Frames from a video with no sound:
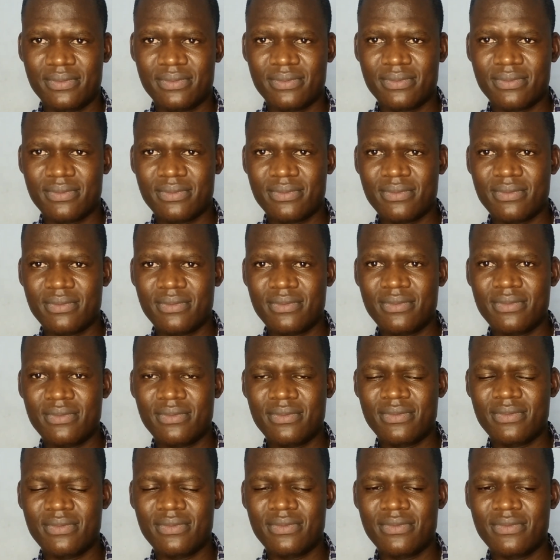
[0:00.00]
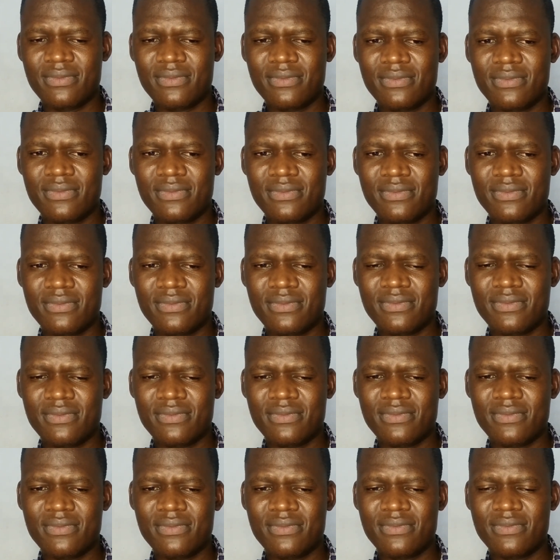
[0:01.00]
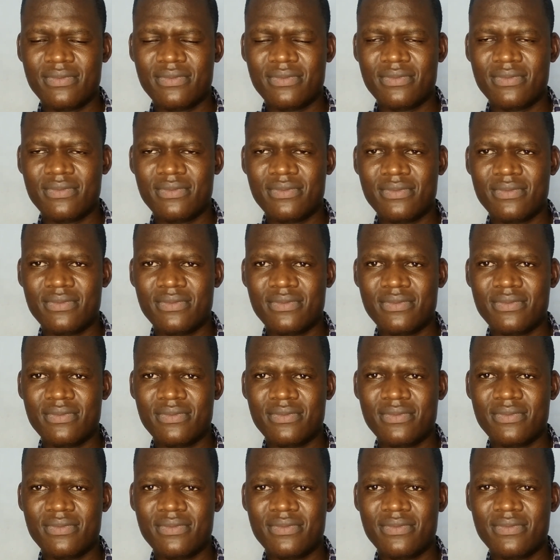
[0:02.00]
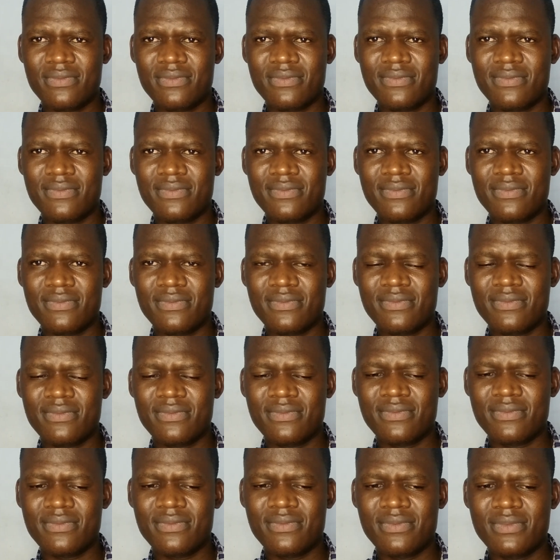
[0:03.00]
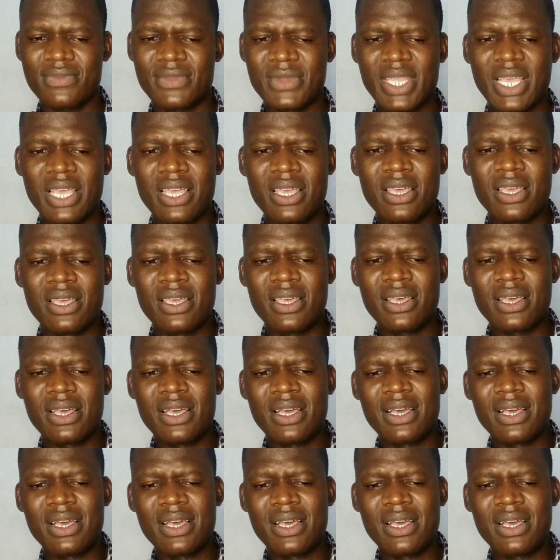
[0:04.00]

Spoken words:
(no one is talking)